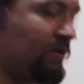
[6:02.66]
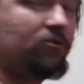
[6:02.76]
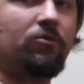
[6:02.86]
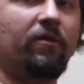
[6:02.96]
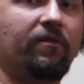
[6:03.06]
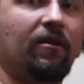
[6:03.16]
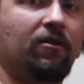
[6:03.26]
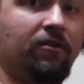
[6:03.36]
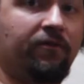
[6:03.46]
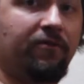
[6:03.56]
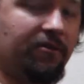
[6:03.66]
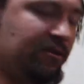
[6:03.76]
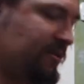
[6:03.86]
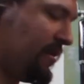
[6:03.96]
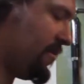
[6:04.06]
So we've let it cook for 30
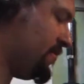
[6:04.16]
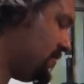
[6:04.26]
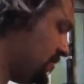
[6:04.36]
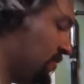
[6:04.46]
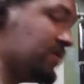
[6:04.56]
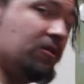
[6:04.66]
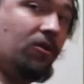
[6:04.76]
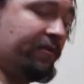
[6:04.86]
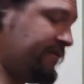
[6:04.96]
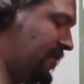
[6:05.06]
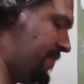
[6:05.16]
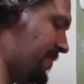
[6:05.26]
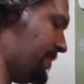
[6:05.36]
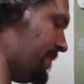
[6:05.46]
seconds. I'm gonna go ahead and flip it.